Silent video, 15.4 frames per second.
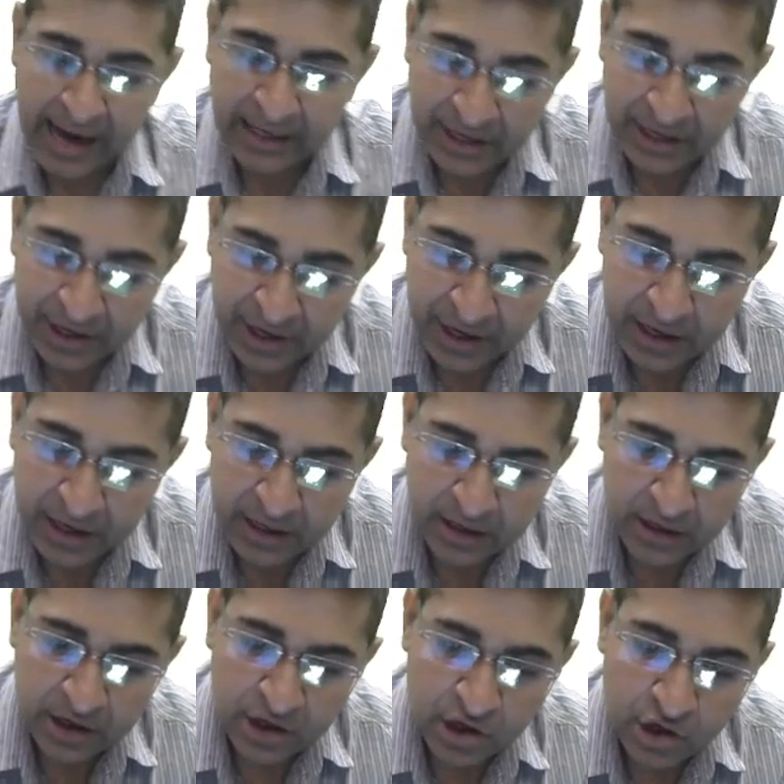
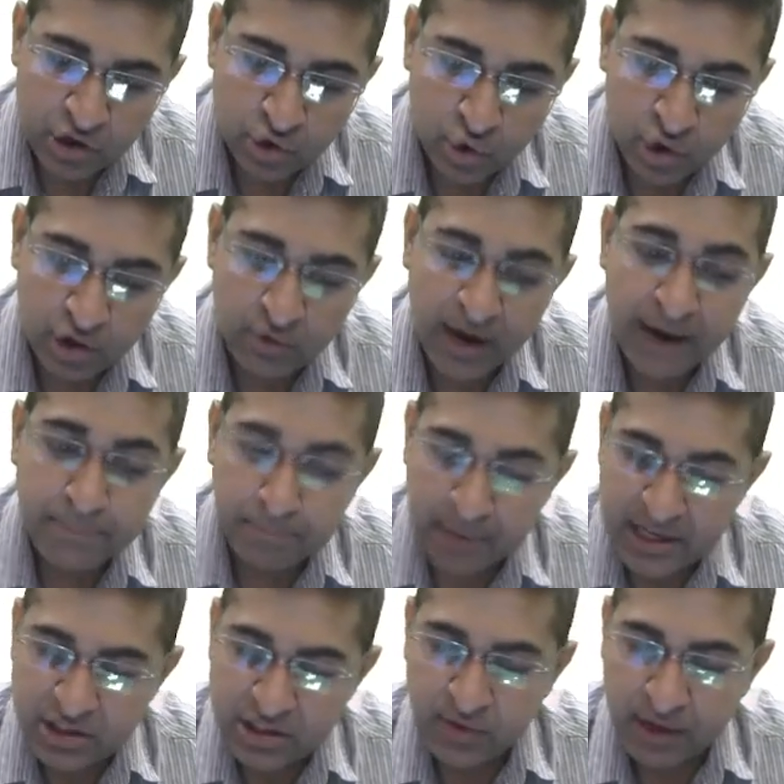here you require
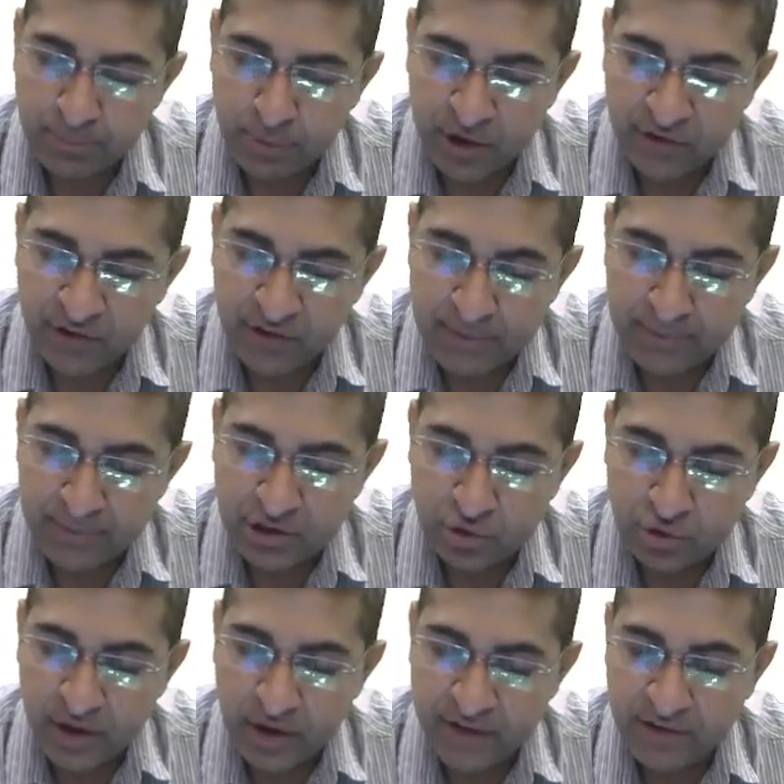plus 1.5, but
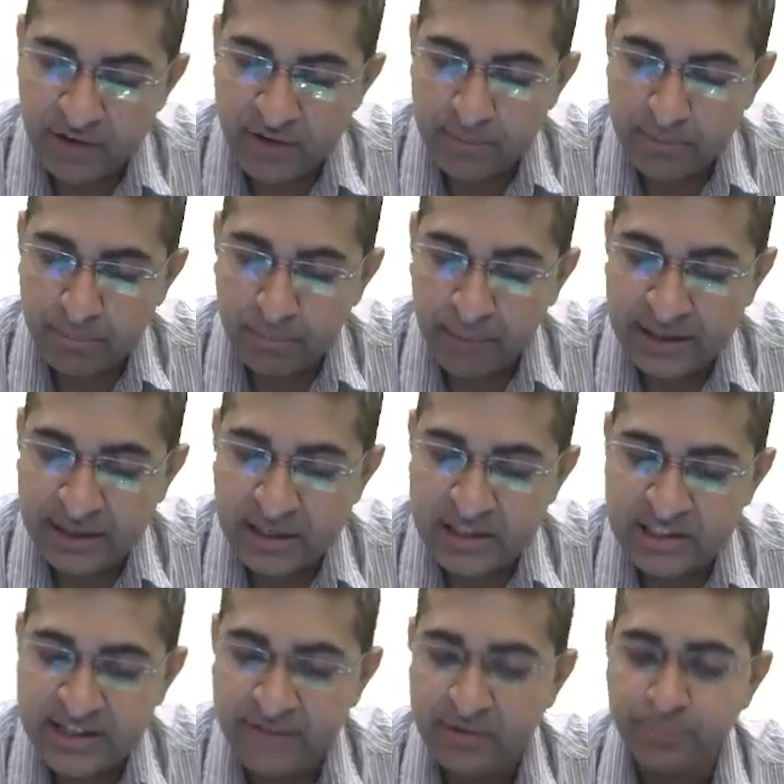you have given
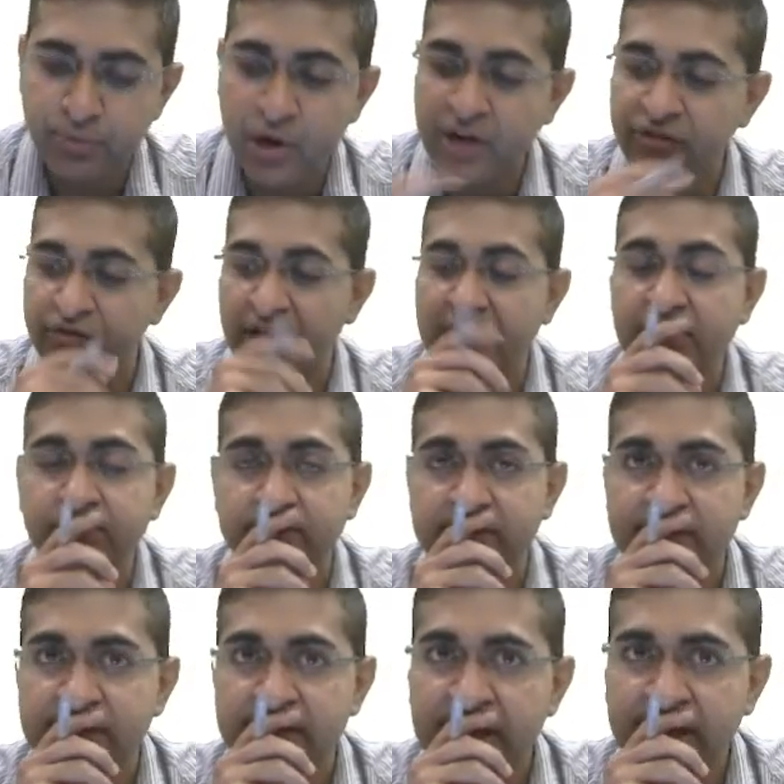minus 7.5
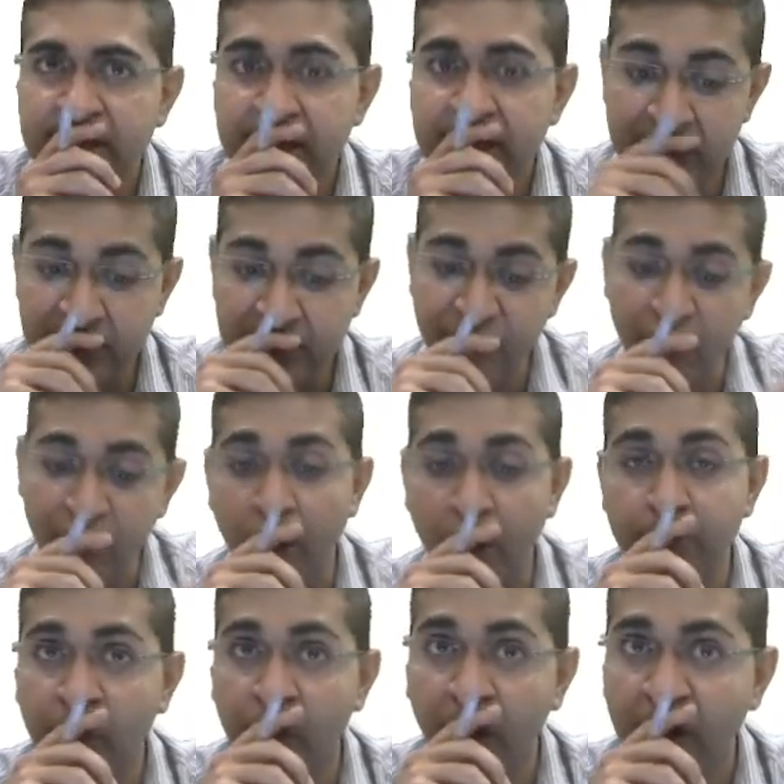in the
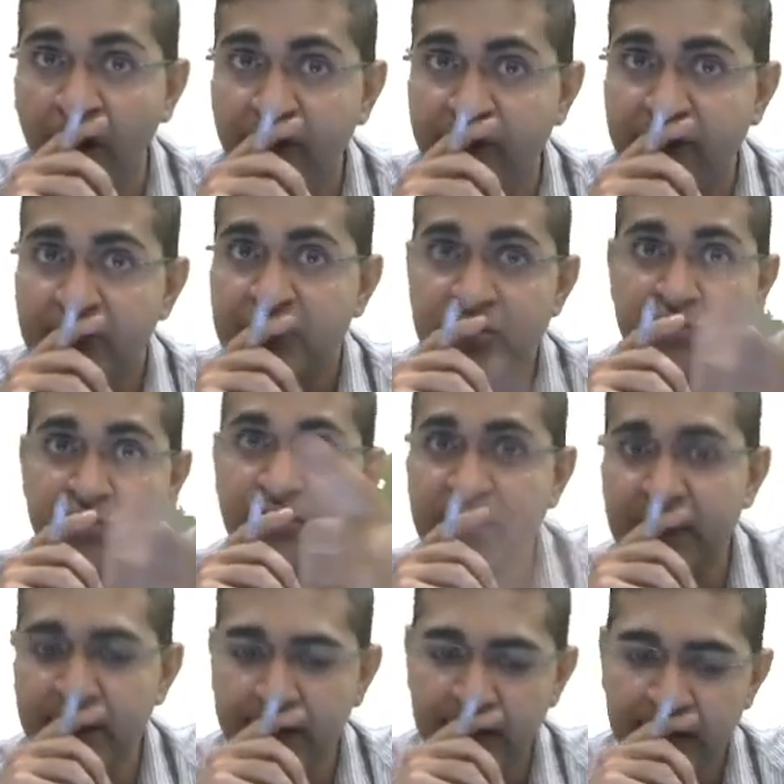form of
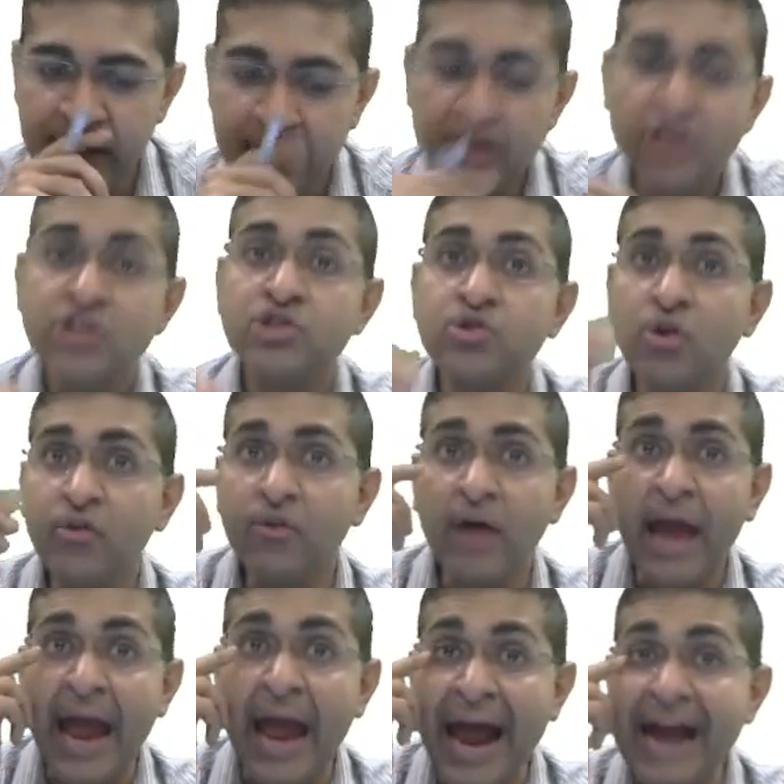sphere.
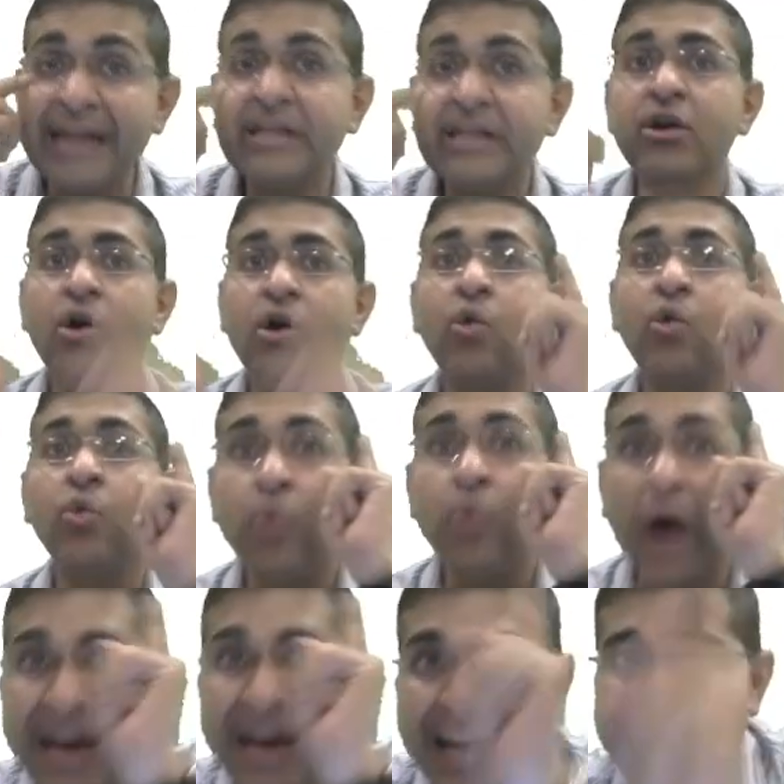So at
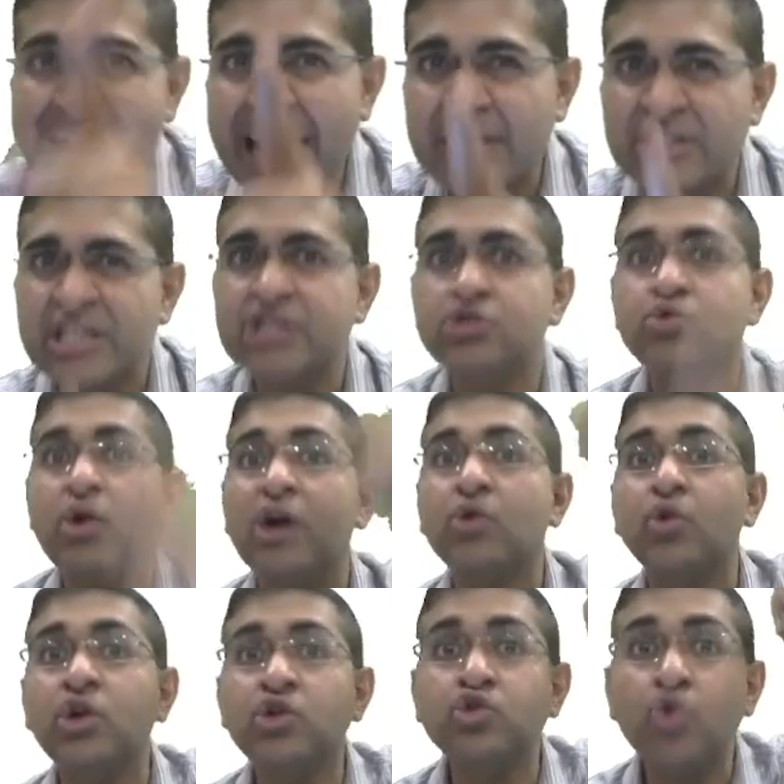y-axis you are
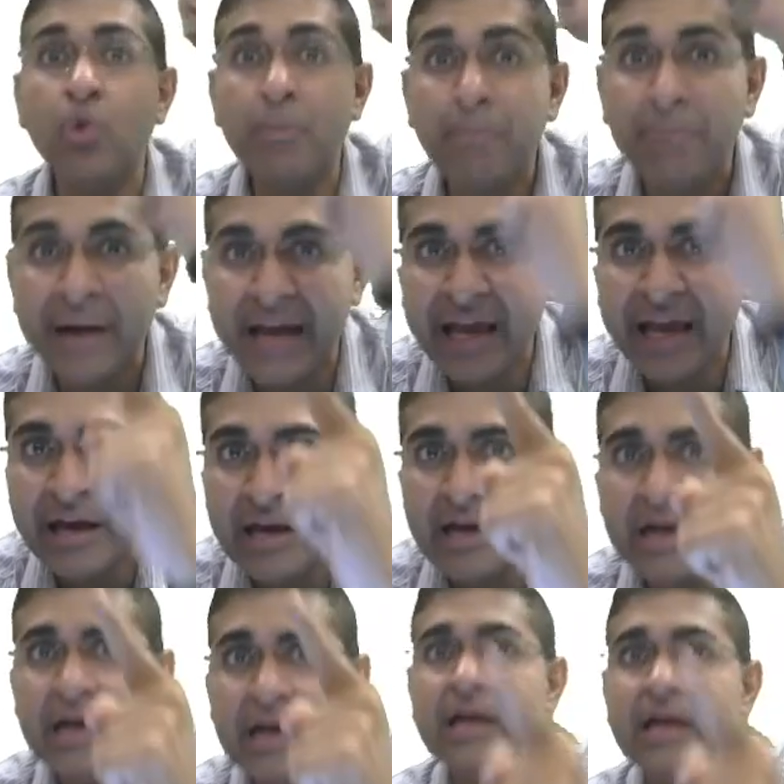going to
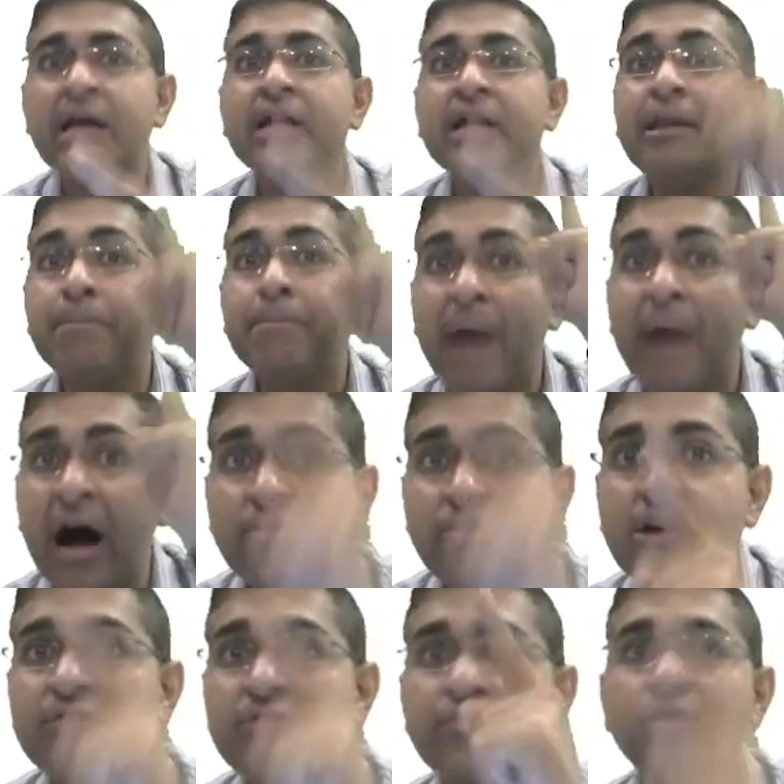bring the
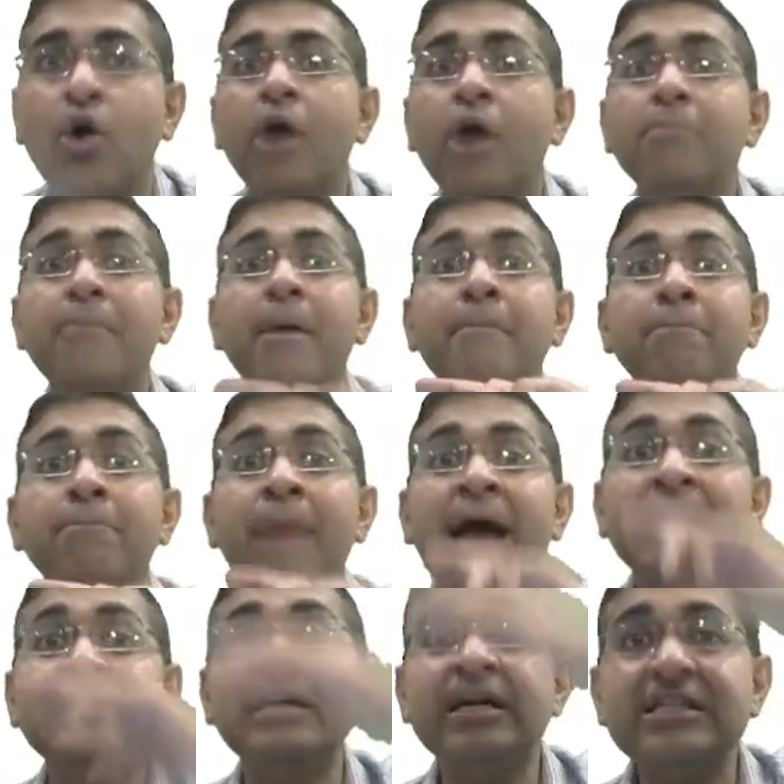power from
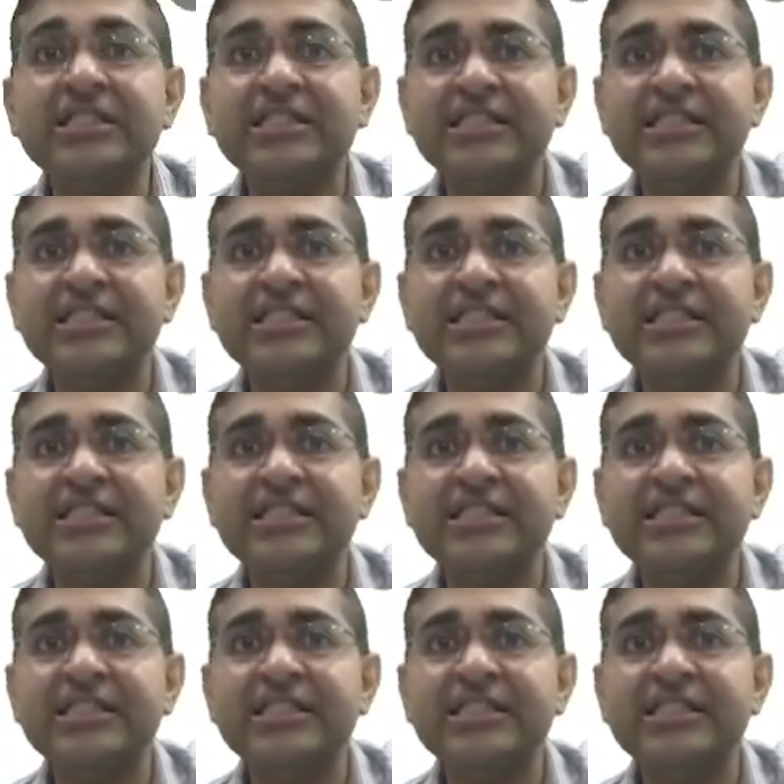minus